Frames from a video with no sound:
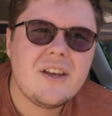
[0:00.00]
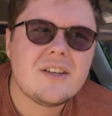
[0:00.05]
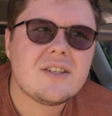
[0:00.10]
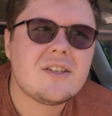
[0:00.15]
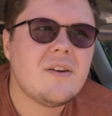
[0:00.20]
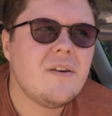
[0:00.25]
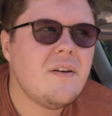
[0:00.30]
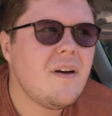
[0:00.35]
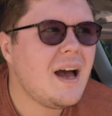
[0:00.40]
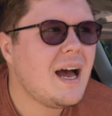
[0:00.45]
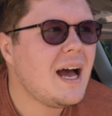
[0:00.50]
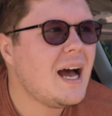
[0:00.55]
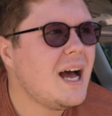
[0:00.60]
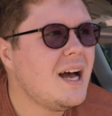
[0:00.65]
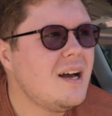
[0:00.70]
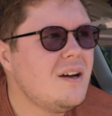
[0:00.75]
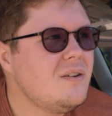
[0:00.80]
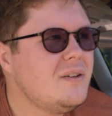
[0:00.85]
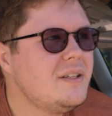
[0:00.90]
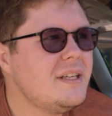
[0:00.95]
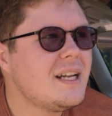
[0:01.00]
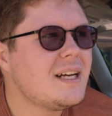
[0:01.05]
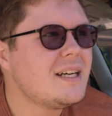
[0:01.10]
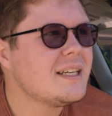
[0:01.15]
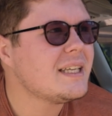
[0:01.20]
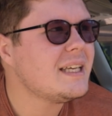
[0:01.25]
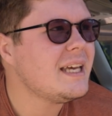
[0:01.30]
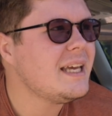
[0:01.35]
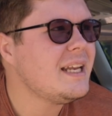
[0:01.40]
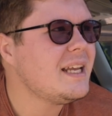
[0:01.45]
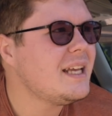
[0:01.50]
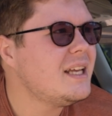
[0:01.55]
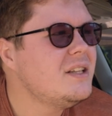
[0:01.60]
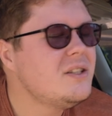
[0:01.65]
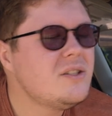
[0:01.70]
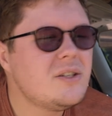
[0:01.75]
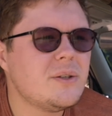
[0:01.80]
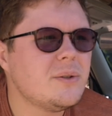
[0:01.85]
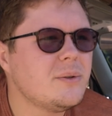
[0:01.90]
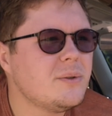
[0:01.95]
So how did I get
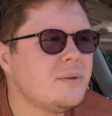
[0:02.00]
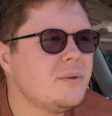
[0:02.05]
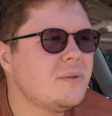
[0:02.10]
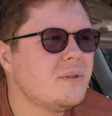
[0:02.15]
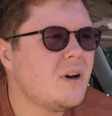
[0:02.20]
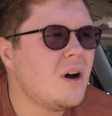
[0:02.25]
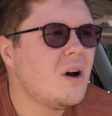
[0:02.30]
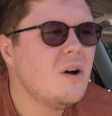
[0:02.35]
into